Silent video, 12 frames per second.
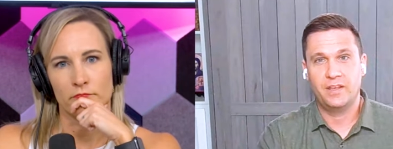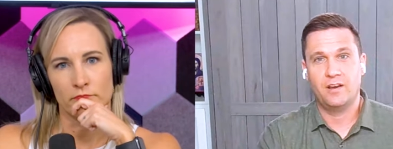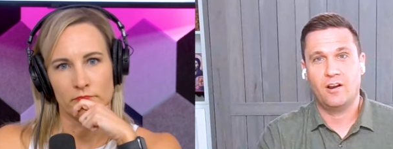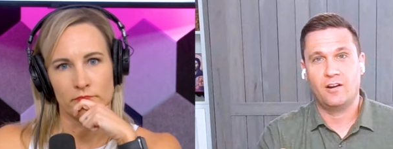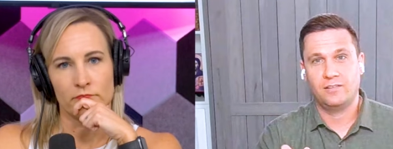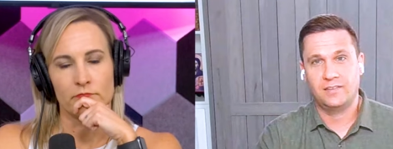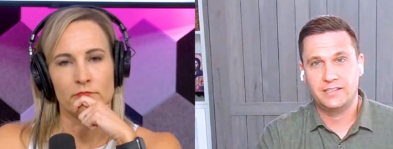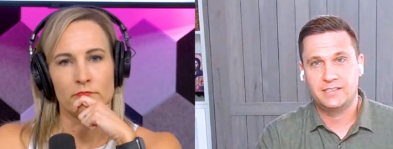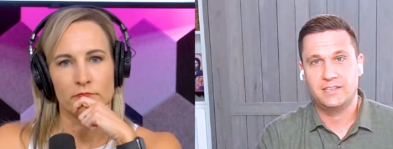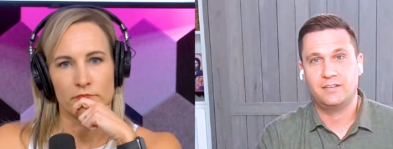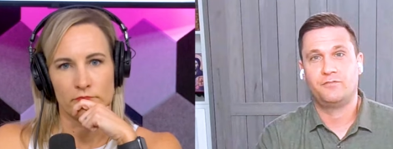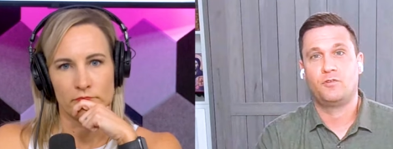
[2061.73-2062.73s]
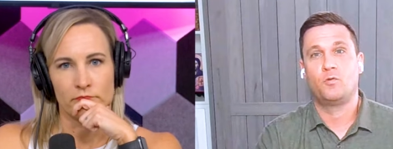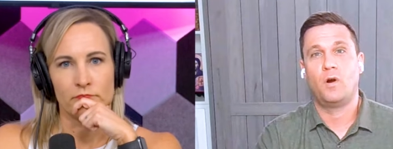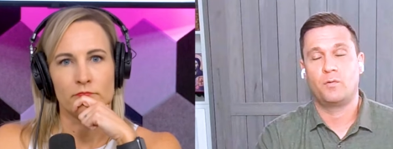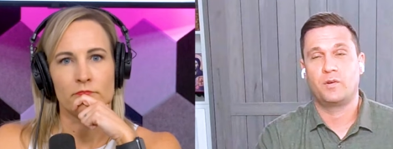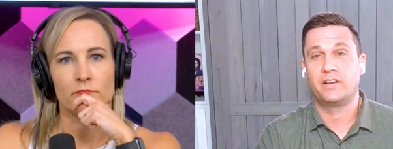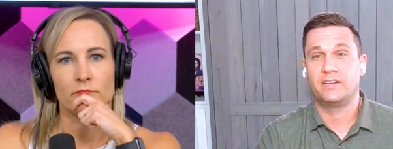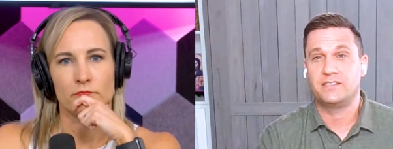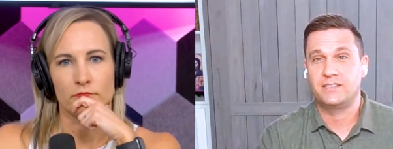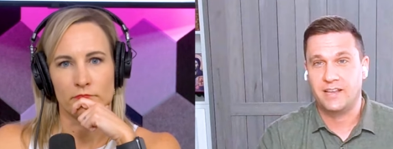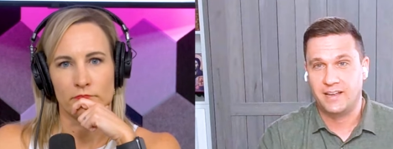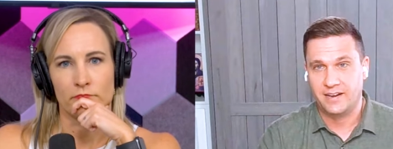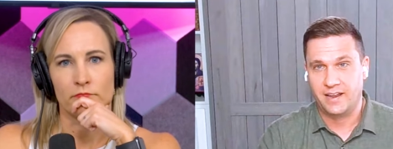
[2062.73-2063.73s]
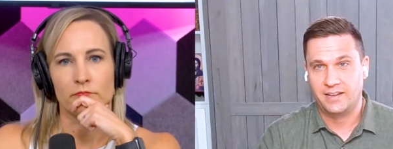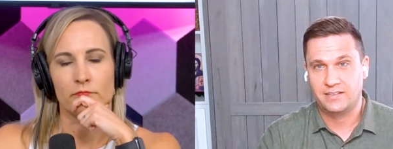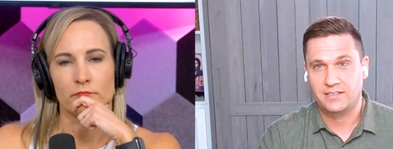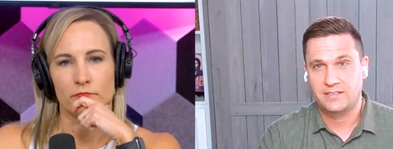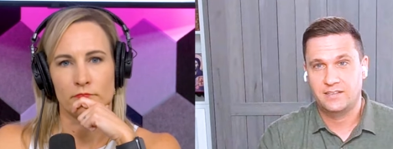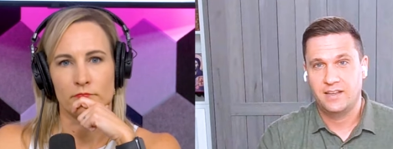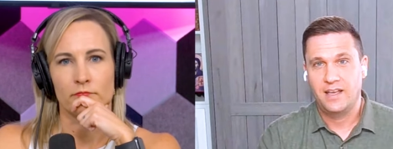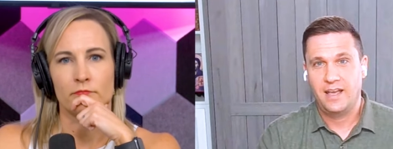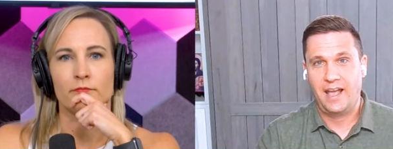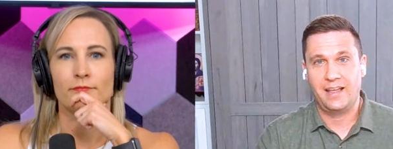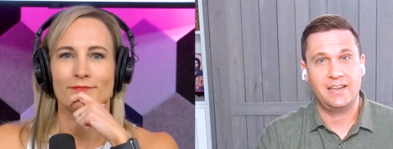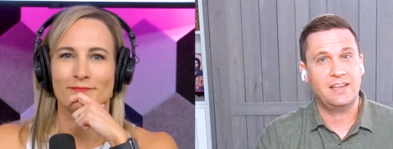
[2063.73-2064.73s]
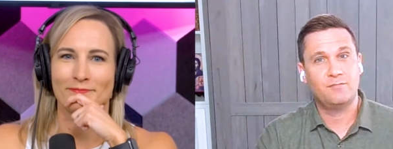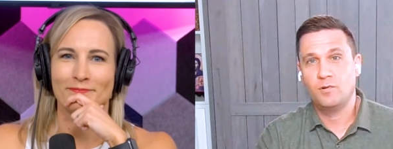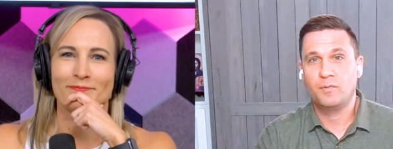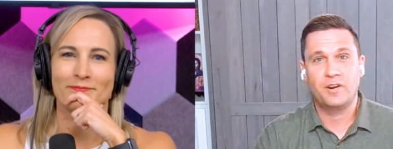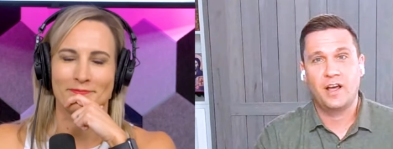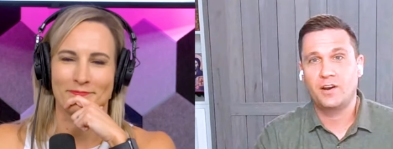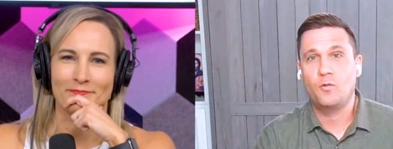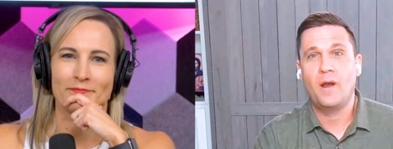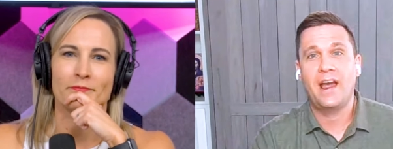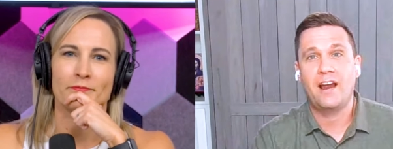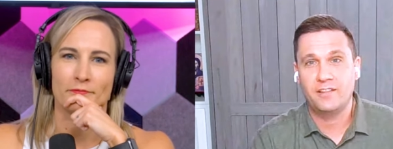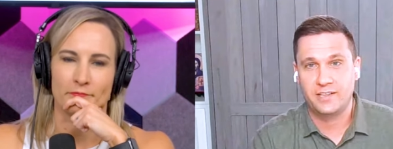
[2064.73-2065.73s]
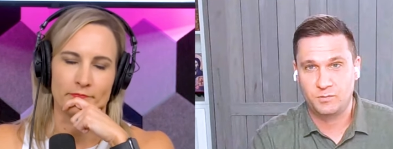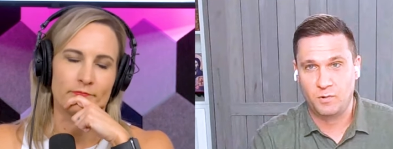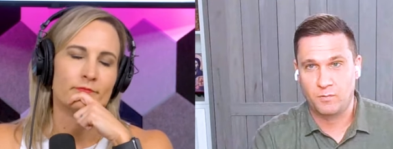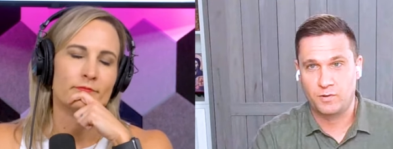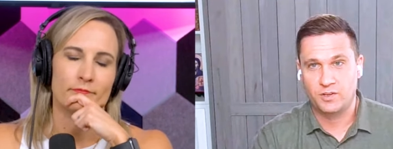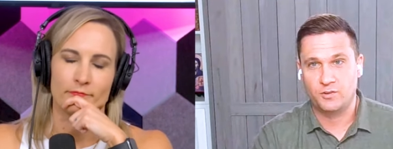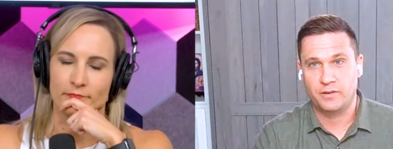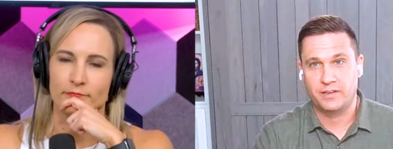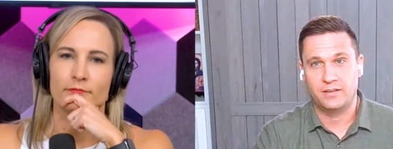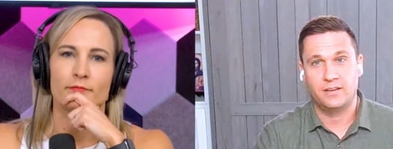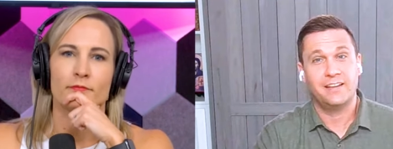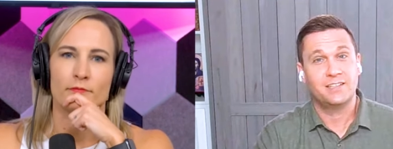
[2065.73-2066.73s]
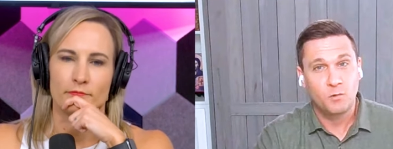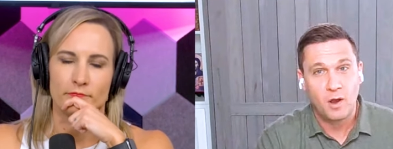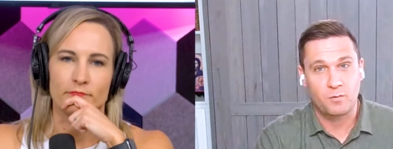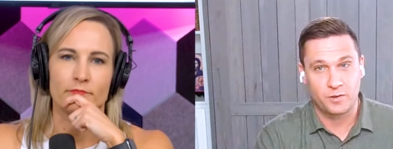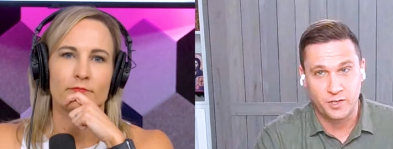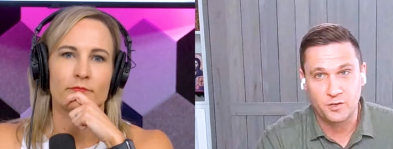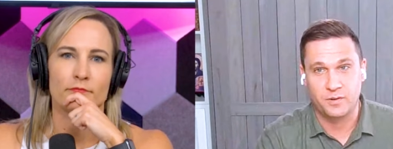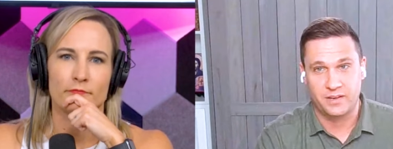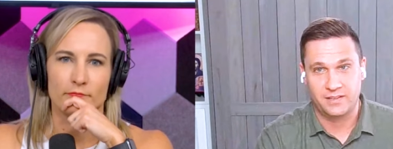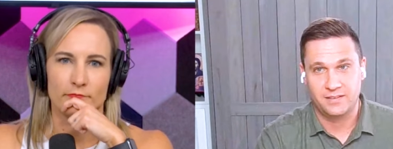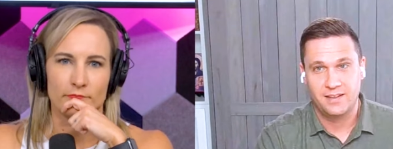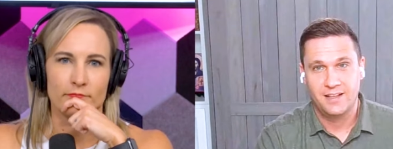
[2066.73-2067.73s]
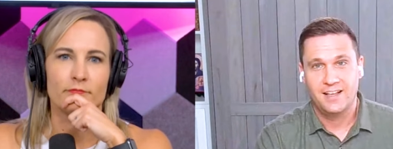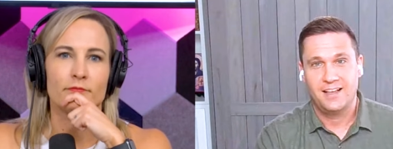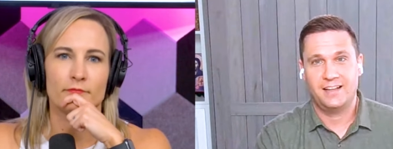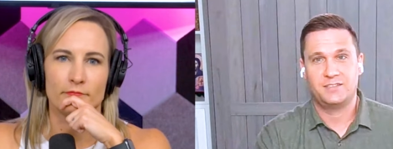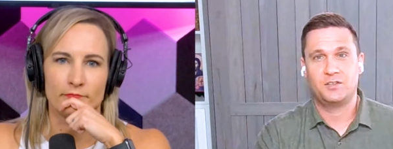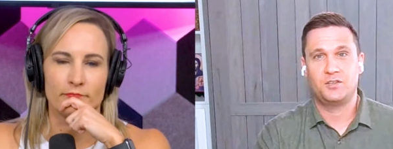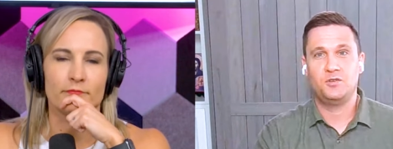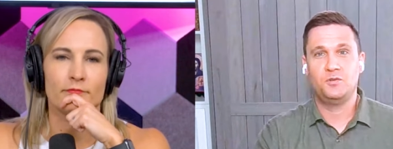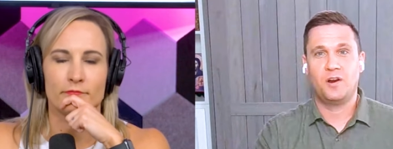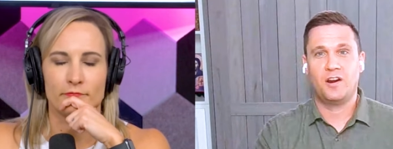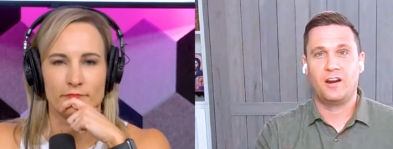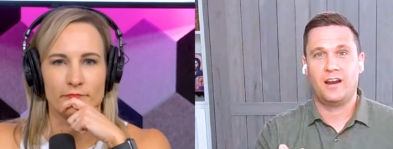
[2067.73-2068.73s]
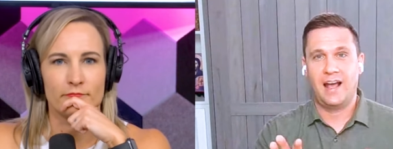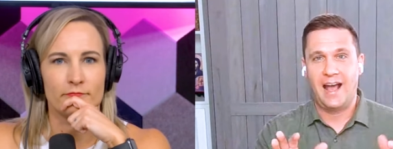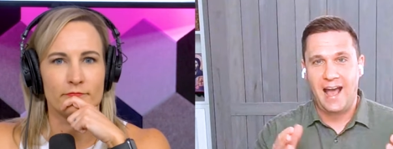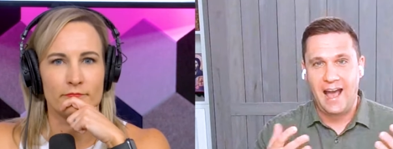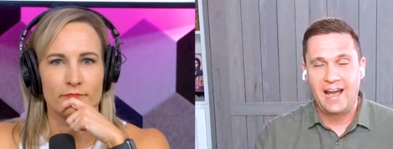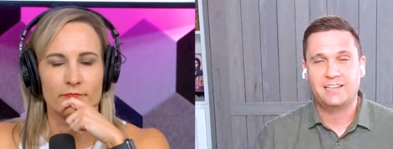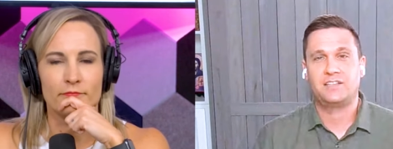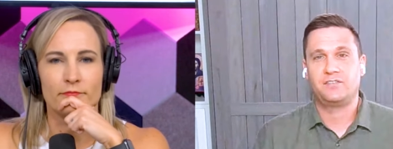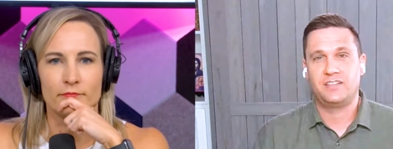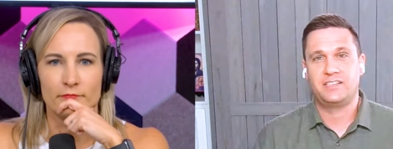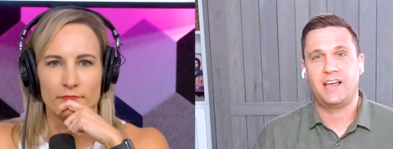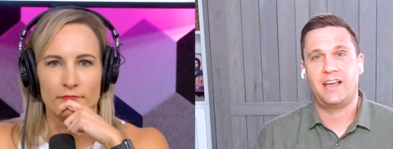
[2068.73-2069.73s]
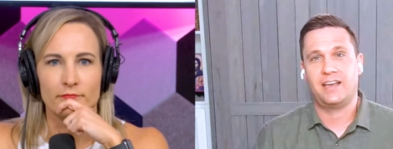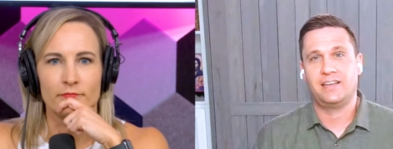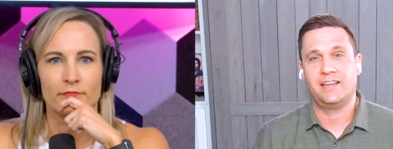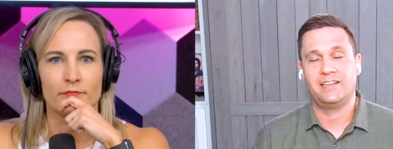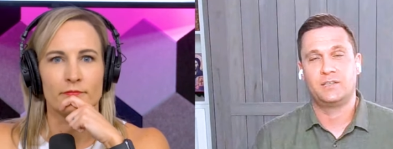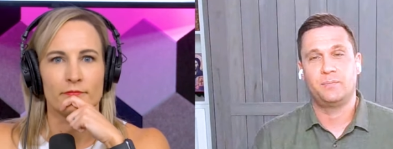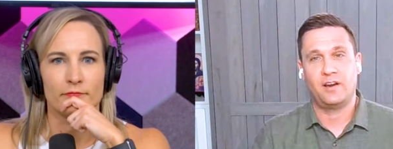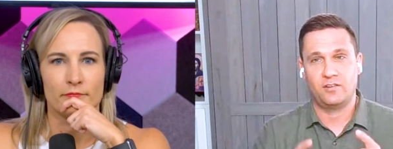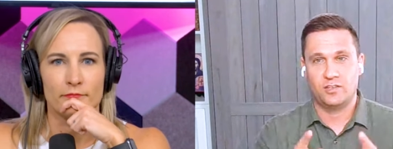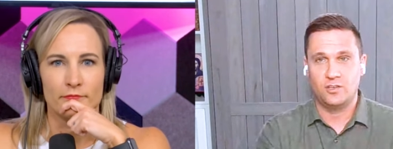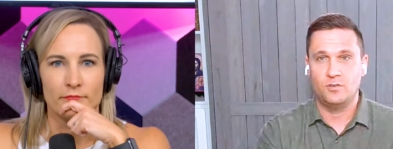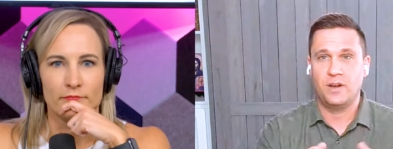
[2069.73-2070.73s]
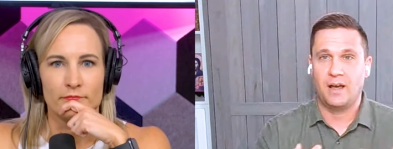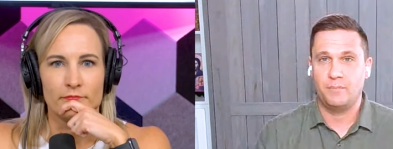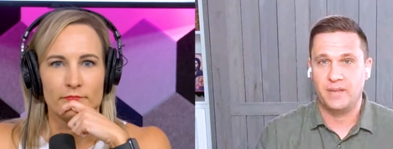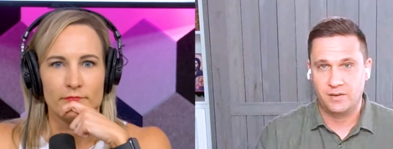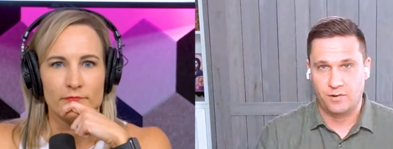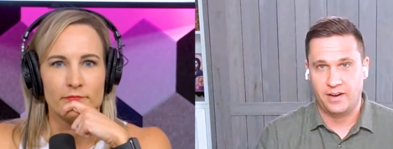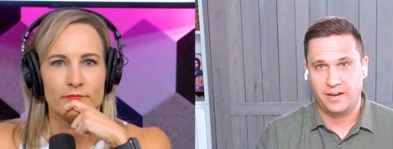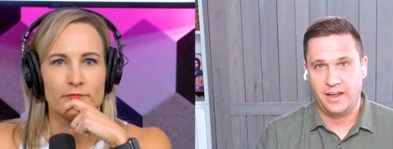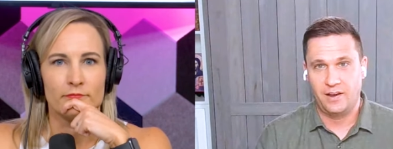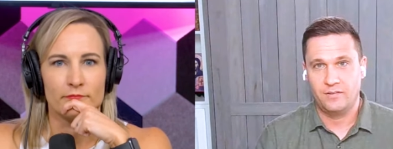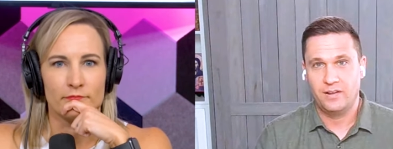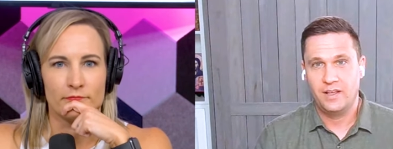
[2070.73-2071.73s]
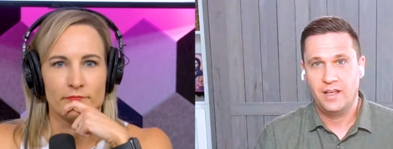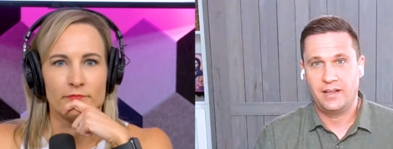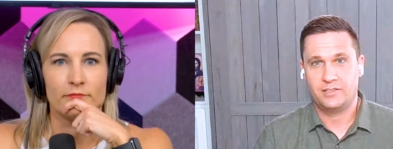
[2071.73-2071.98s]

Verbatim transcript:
Speaker 1: we are listening for what we're going to say next. And even when we're not aware that's what we're doing, it's what we're doing. Mm-hmm. And so you are actively saying it's about you, not me right now.